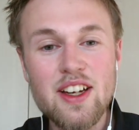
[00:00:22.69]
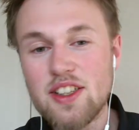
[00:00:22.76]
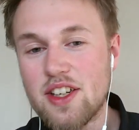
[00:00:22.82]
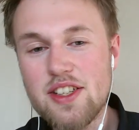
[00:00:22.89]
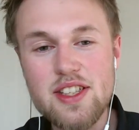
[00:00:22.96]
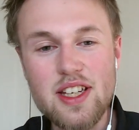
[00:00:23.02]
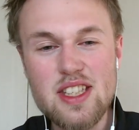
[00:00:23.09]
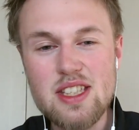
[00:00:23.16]

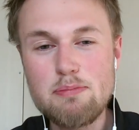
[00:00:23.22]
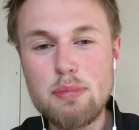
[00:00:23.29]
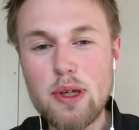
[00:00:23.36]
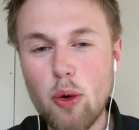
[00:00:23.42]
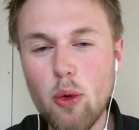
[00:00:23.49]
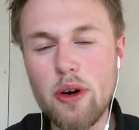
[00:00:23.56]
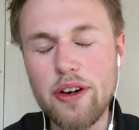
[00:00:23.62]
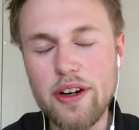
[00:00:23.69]
just
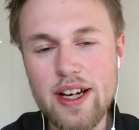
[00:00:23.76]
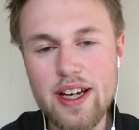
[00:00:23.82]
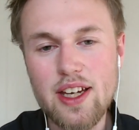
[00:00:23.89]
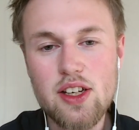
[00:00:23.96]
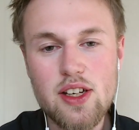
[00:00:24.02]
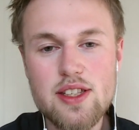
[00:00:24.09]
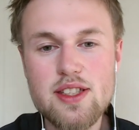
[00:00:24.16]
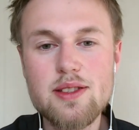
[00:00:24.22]
exploring,
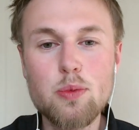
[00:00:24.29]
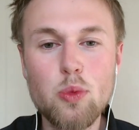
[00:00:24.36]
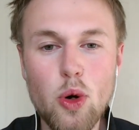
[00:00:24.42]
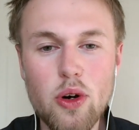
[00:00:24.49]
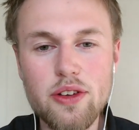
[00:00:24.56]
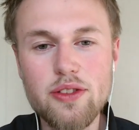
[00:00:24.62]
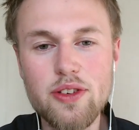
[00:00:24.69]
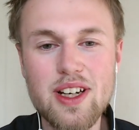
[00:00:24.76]
just
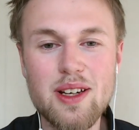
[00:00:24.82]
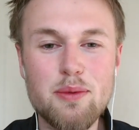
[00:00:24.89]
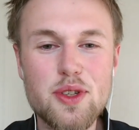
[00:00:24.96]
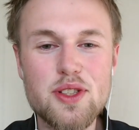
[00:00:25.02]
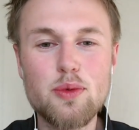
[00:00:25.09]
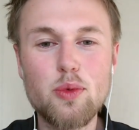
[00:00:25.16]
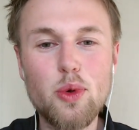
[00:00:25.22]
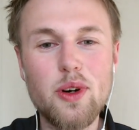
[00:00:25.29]
wandering,
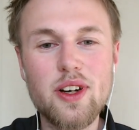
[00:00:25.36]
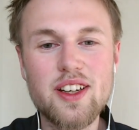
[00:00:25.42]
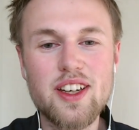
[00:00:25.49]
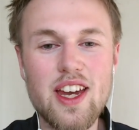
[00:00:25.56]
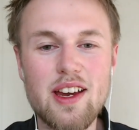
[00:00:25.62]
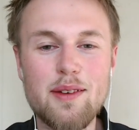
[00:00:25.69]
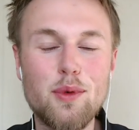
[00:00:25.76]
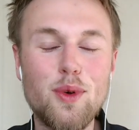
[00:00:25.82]
just
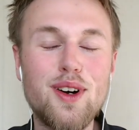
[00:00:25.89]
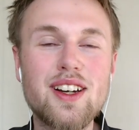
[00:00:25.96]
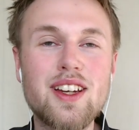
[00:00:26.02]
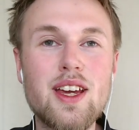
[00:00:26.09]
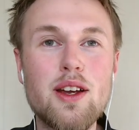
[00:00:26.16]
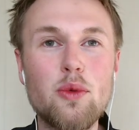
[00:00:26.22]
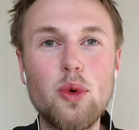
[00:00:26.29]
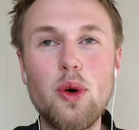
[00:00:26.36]
walking,
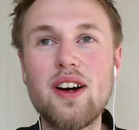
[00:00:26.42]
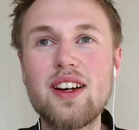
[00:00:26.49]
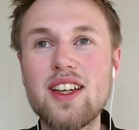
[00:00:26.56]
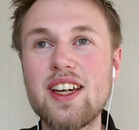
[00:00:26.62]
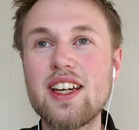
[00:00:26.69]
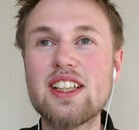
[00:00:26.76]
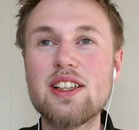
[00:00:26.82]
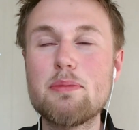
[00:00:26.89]
walking,
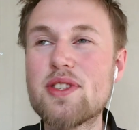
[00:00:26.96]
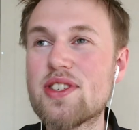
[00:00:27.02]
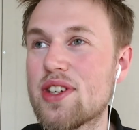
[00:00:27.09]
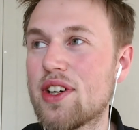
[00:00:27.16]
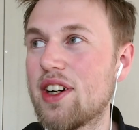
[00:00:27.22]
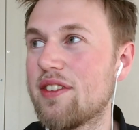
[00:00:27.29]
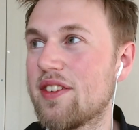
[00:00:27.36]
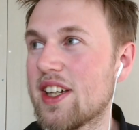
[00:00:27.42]
walking, and
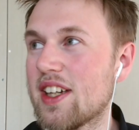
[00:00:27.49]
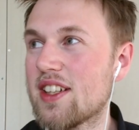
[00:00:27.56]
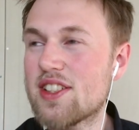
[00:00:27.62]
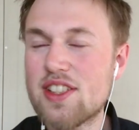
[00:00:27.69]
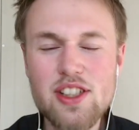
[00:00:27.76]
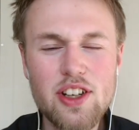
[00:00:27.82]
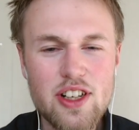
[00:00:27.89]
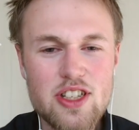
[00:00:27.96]
observing, and
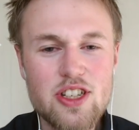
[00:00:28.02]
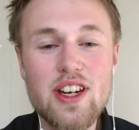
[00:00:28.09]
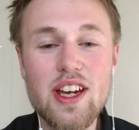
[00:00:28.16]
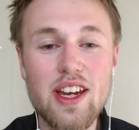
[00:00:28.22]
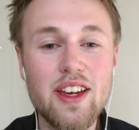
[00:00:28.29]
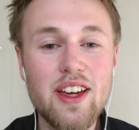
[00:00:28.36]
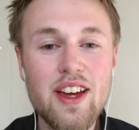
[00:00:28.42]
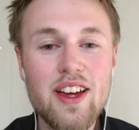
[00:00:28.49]

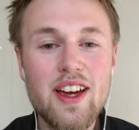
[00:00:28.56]
searching,